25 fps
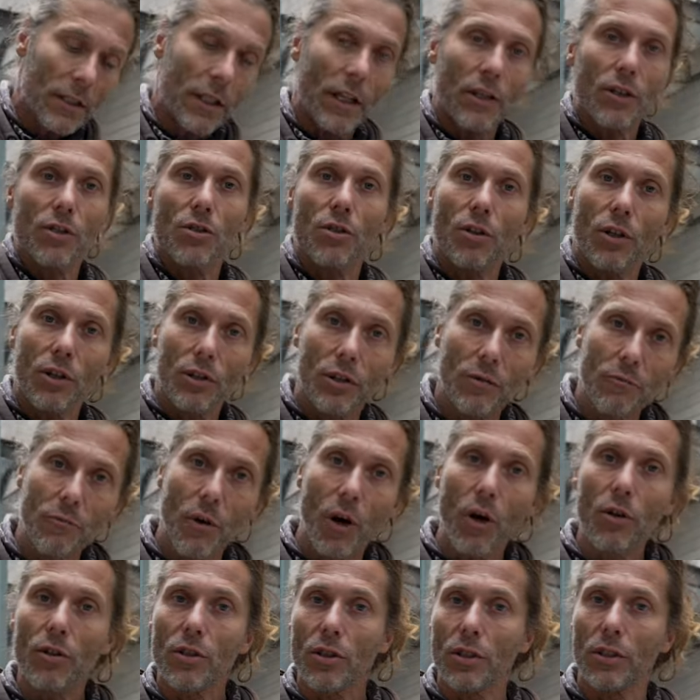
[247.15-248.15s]
that certain
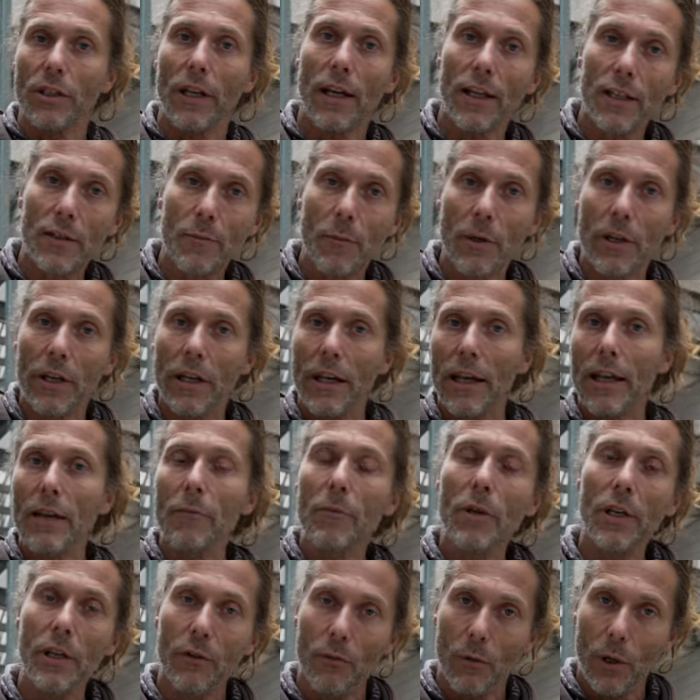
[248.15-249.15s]
motion has been in
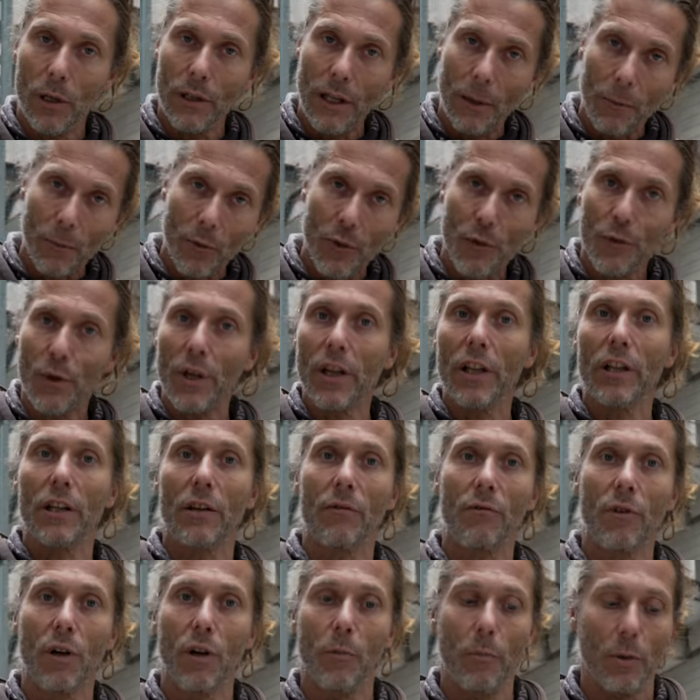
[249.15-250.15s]
me when I'm threading
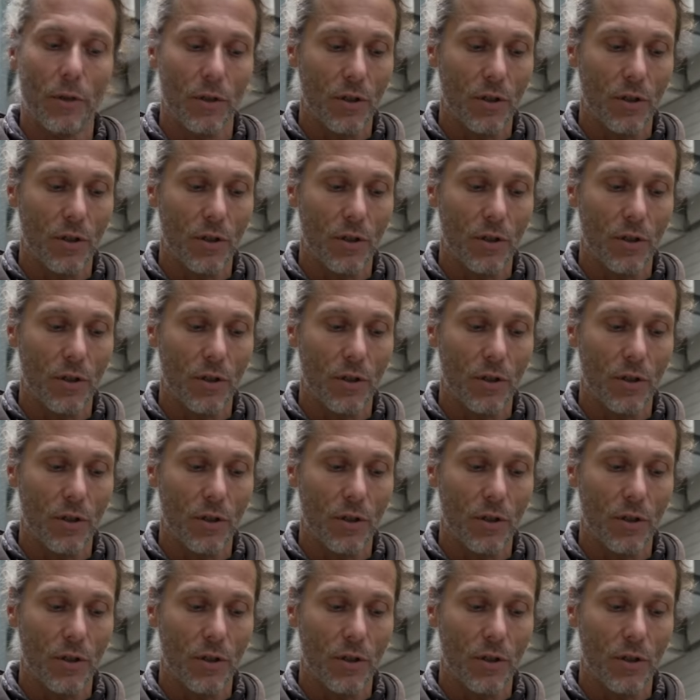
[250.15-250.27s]
a rope.